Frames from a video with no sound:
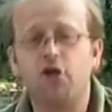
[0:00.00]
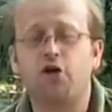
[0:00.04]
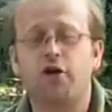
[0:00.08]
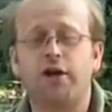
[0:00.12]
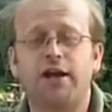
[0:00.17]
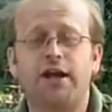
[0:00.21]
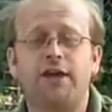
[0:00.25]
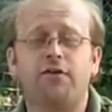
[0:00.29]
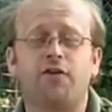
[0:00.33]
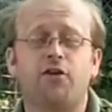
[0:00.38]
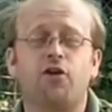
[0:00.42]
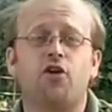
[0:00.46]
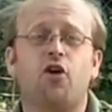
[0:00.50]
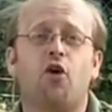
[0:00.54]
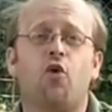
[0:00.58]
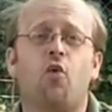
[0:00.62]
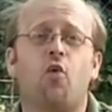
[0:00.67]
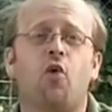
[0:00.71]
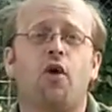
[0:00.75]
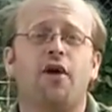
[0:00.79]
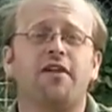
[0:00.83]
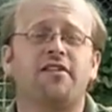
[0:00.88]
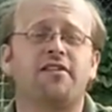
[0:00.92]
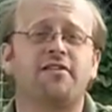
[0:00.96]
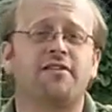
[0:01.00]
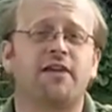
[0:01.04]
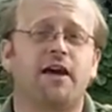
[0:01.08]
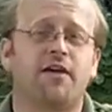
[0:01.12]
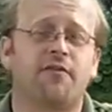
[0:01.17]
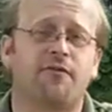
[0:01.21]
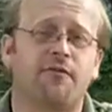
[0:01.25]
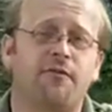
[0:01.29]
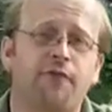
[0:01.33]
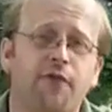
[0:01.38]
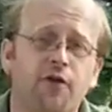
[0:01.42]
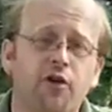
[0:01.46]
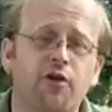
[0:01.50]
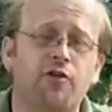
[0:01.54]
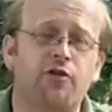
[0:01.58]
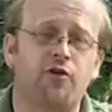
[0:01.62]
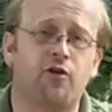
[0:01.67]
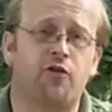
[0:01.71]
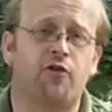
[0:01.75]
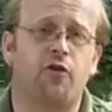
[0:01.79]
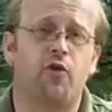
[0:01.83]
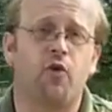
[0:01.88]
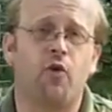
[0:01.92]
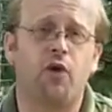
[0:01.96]
You could even go one step
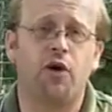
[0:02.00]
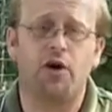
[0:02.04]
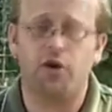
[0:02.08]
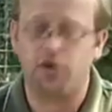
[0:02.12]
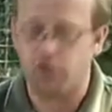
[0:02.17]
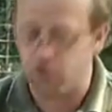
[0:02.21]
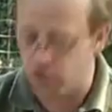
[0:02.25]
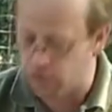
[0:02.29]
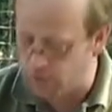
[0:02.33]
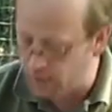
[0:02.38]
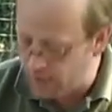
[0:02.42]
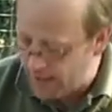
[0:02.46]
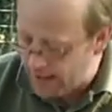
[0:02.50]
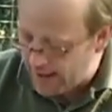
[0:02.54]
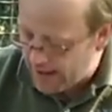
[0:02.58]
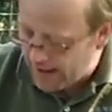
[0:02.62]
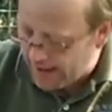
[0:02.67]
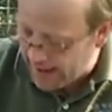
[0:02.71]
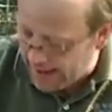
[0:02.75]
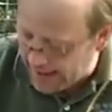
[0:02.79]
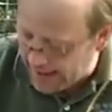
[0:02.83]
further if you wanted to,